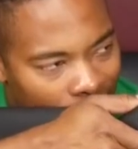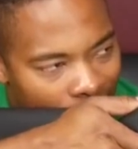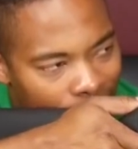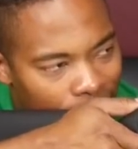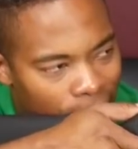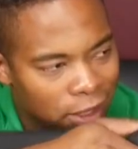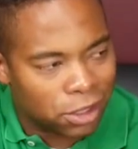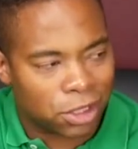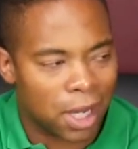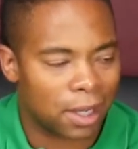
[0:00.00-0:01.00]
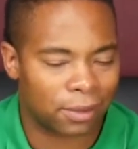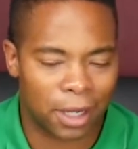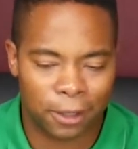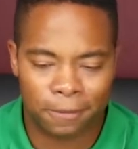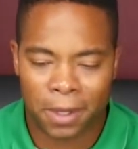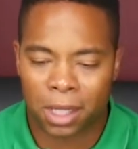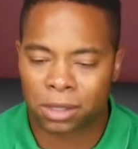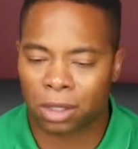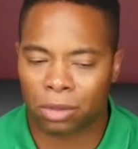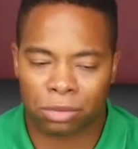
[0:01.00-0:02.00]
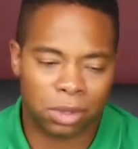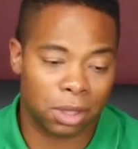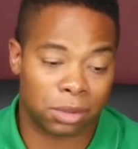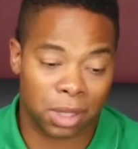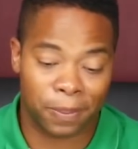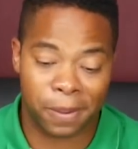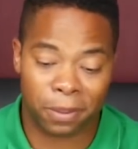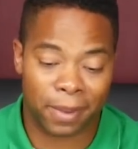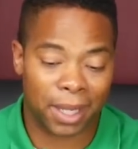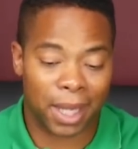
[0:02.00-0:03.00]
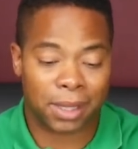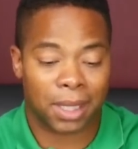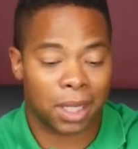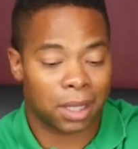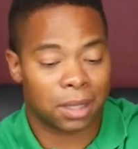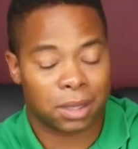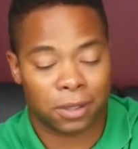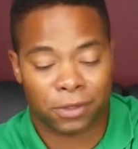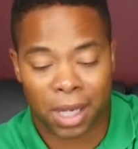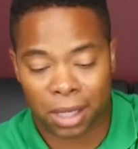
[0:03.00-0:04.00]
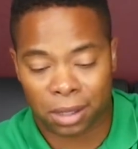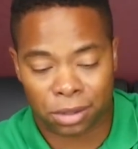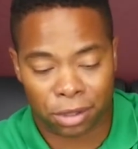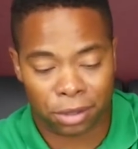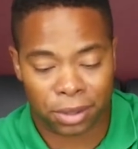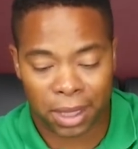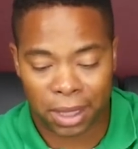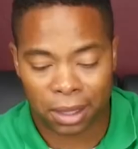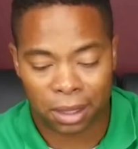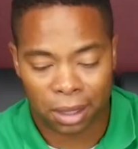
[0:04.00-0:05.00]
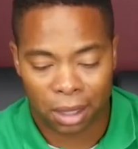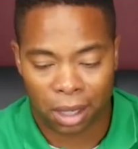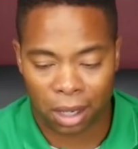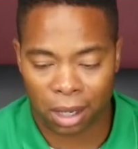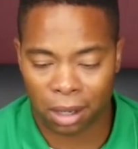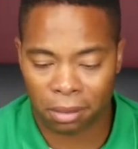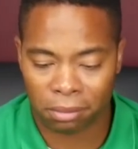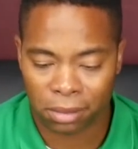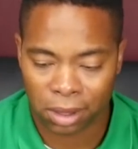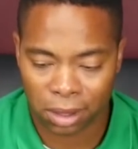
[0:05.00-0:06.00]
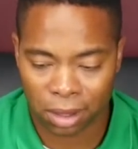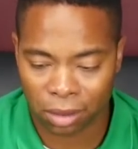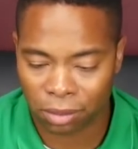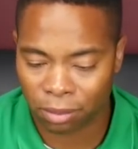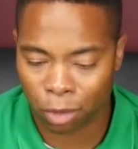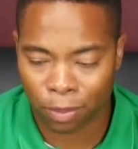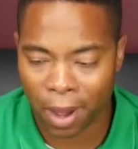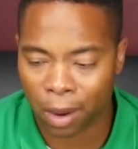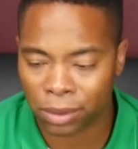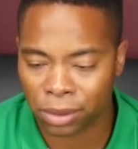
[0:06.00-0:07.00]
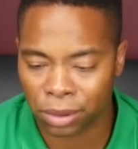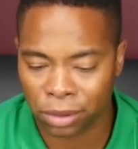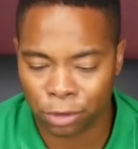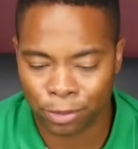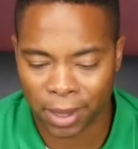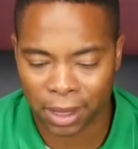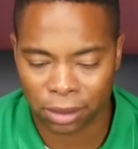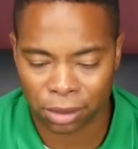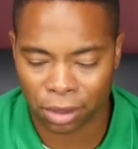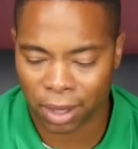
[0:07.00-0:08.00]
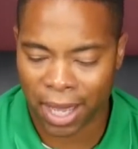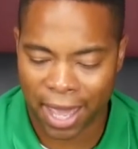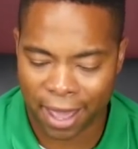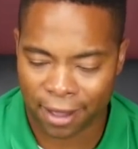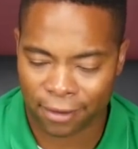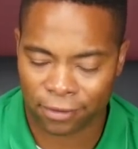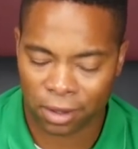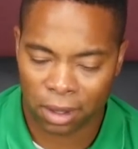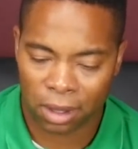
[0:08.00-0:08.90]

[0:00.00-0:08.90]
after each shot, right? So, you know, some people may like shotguns, and if shotguns are your thing, you know, more power to you. But you're going to have,